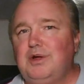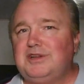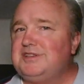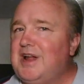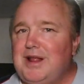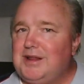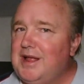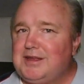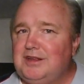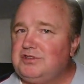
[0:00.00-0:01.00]
it's not
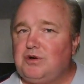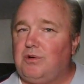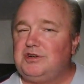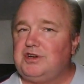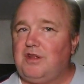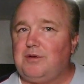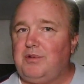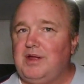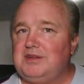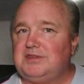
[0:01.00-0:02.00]
lacking storage in other
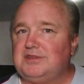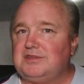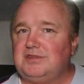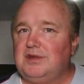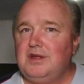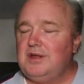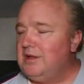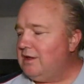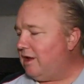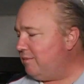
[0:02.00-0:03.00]
places.
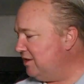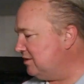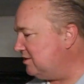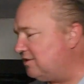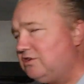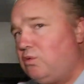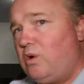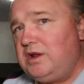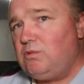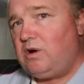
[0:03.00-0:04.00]
I mean, this is a
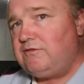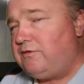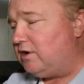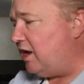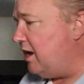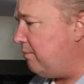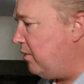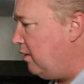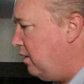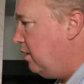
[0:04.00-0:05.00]
21-foot
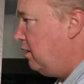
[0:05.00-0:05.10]
camper,